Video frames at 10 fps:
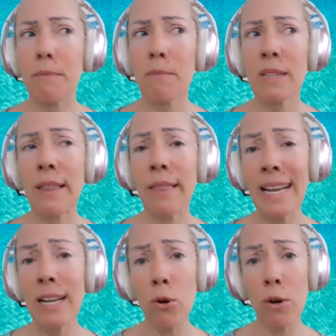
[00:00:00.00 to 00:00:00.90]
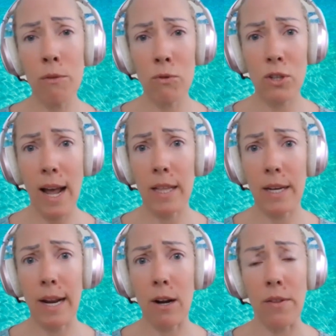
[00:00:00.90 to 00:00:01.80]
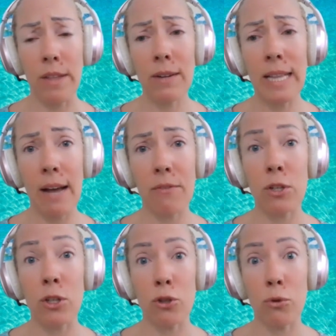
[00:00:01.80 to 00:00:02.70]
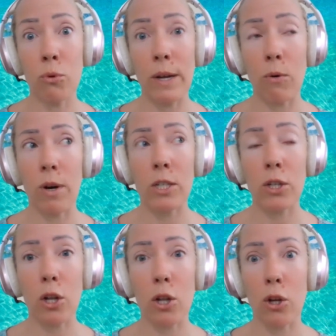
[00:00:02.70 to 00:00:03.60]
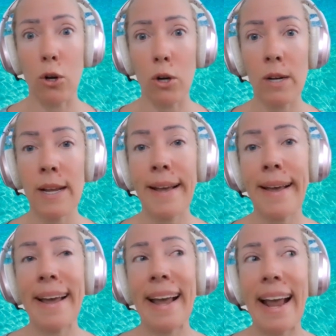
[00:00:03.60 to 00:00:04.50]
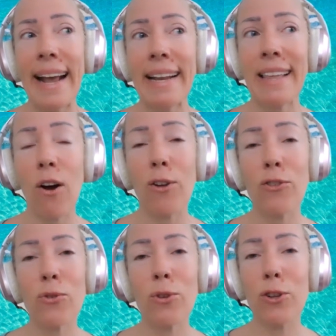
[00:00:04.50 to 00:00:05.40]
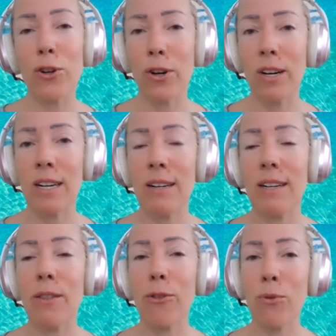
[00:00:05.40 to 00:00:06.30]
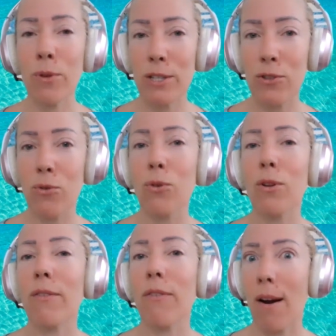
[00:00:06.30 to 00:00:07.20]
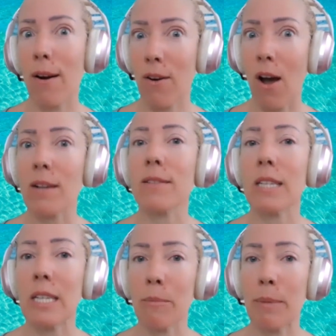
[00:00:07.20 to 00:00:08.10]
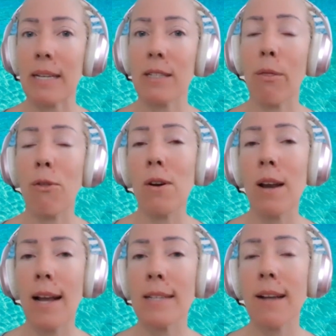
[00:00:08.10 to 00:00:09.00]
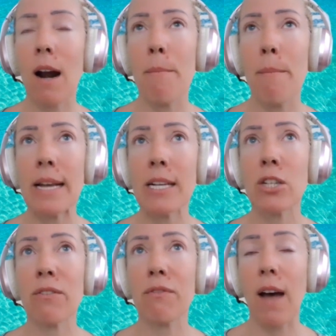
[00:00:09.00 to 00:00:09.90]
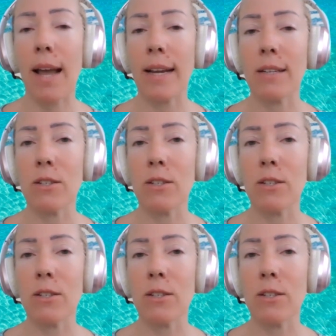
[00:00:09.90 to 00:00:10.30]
They learn through trial and error. They really have to do in order to learn. And they also learn through the school of hard knocks a little bit. Third lines are meant to find